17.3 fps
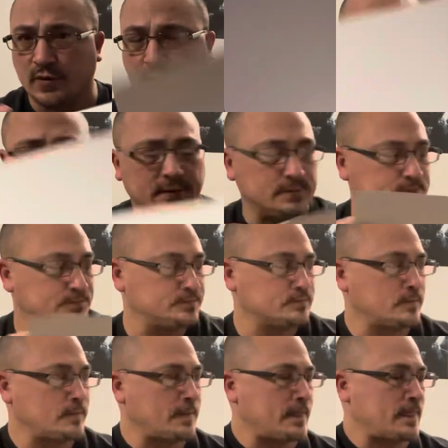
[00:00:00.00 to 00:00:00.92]
it on.
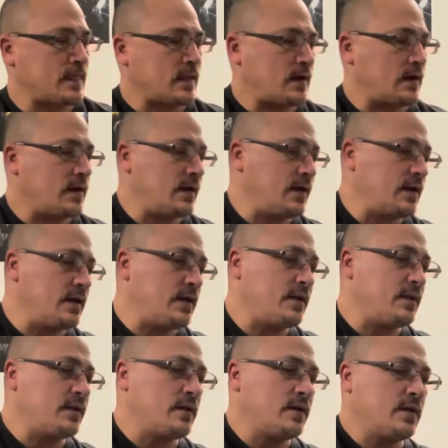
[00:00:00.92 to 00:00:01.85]

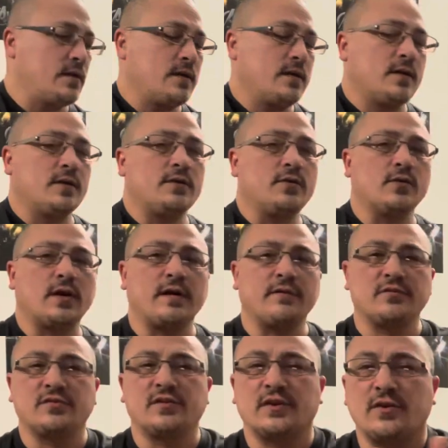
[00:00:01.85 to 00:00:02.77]
And you're
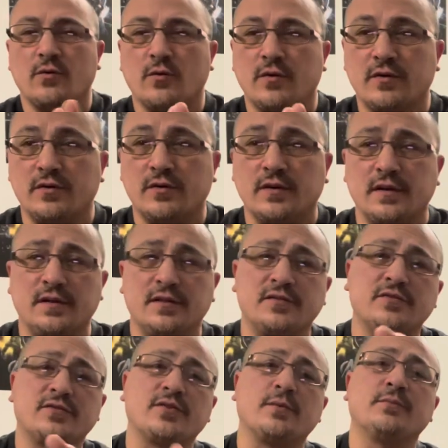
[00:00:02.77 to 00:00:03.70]
obviously going to need
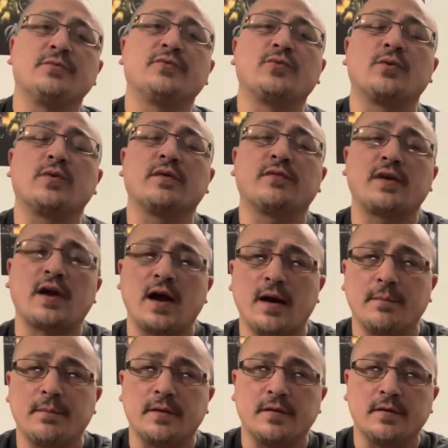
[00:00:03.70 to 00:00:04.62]
some sort of
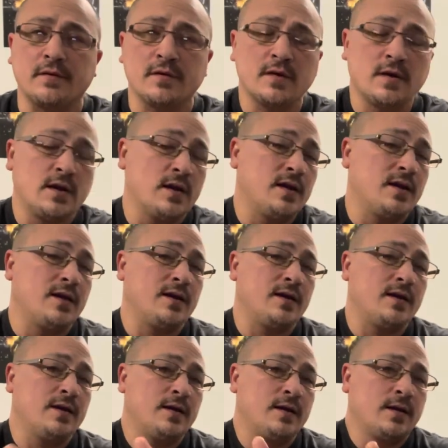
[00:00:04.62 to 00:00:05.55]
copier.
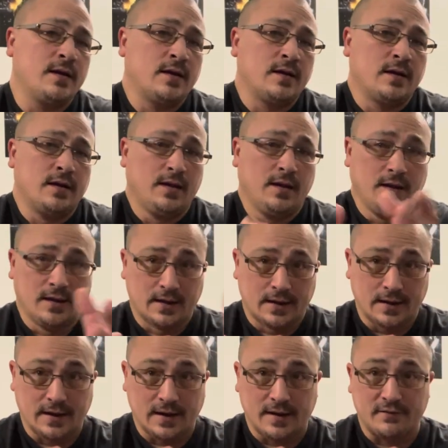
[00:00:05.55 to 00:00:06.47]

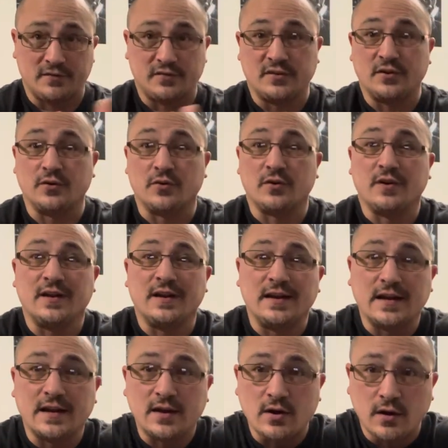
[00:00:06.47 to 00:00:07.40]
And obviously you're gonna need
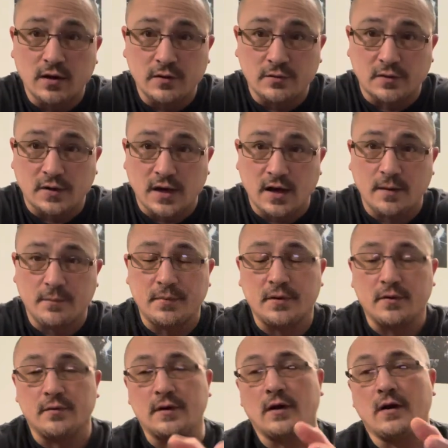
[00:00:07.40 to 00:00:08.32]
a color
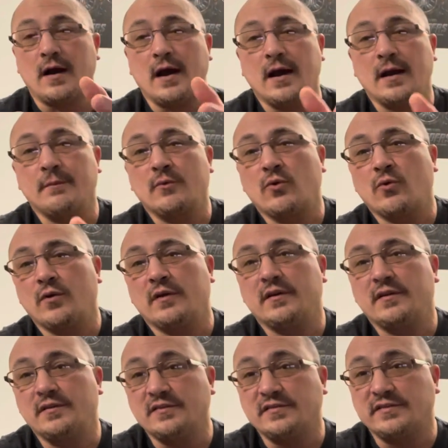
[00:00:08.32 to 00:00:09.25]
copier. Now I'm going
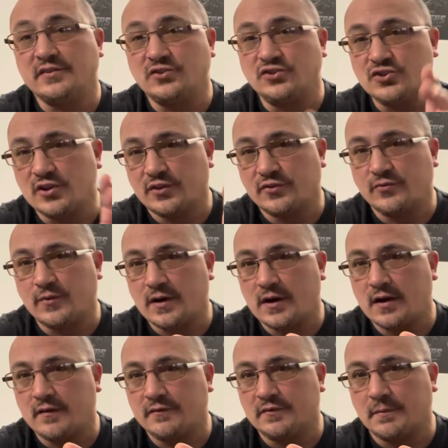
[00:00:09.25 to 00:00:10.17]
to suggest right
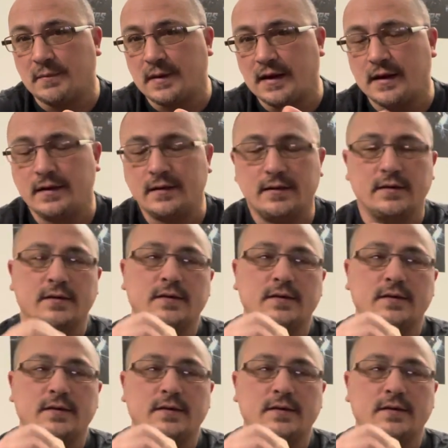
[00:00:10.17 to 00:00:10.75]
off the bat